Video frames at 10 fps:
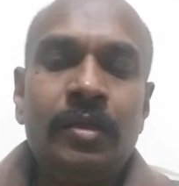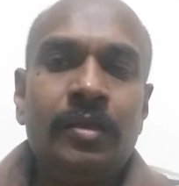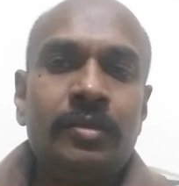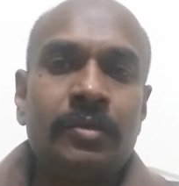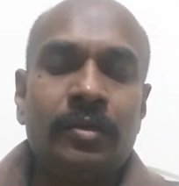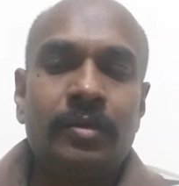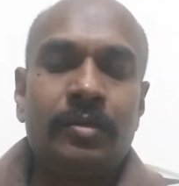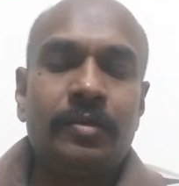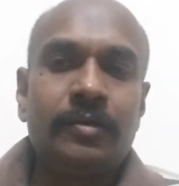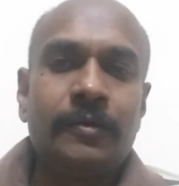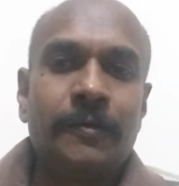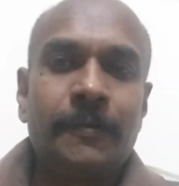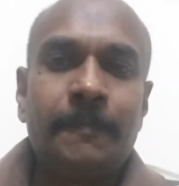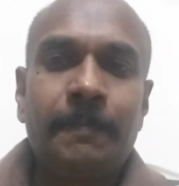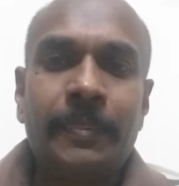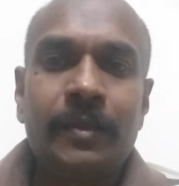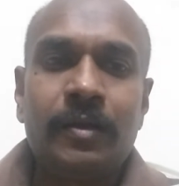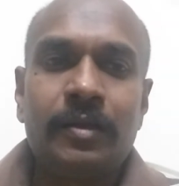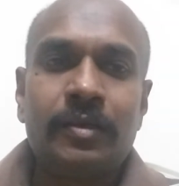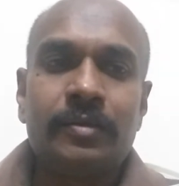So,
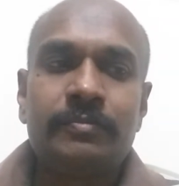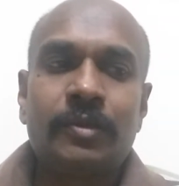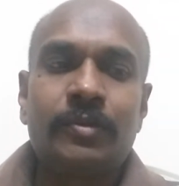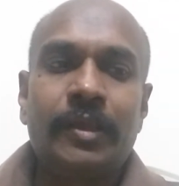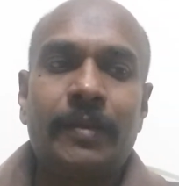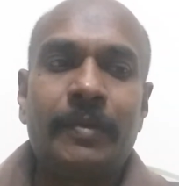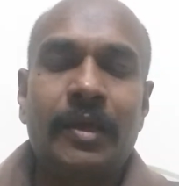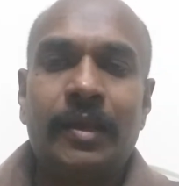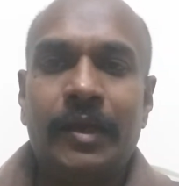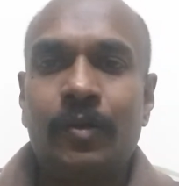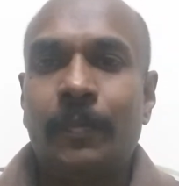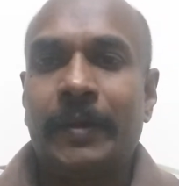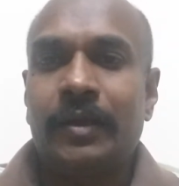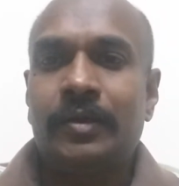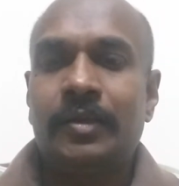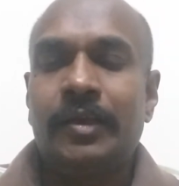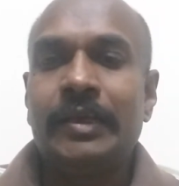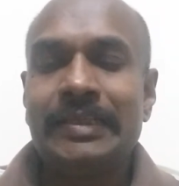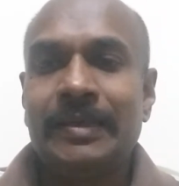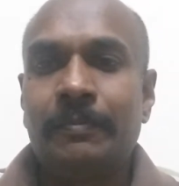Saudi Arabia led OPEC in
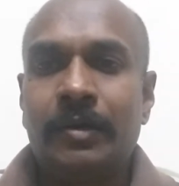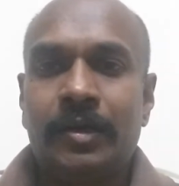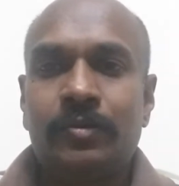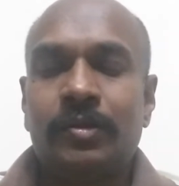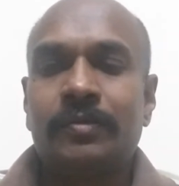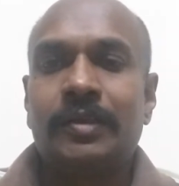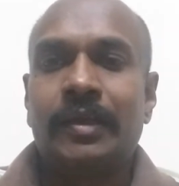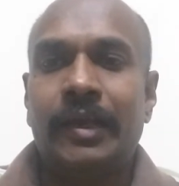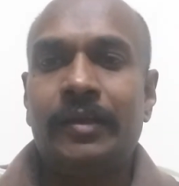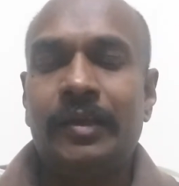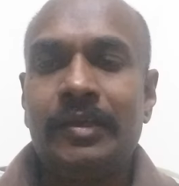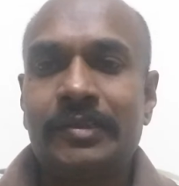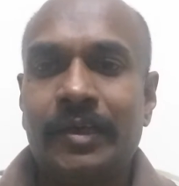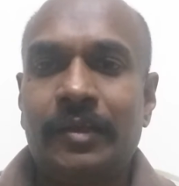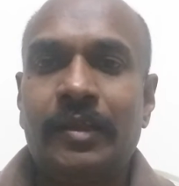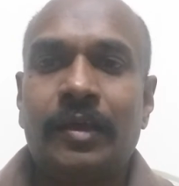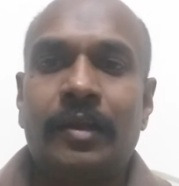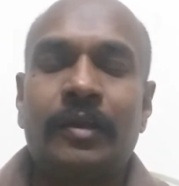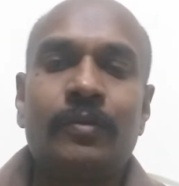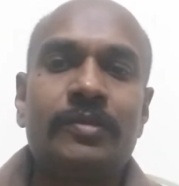December 2019 said they are
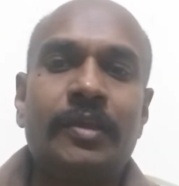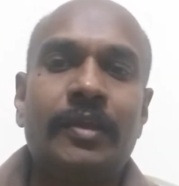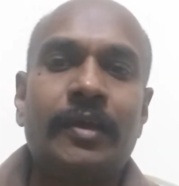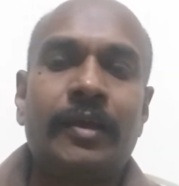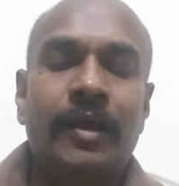announcing a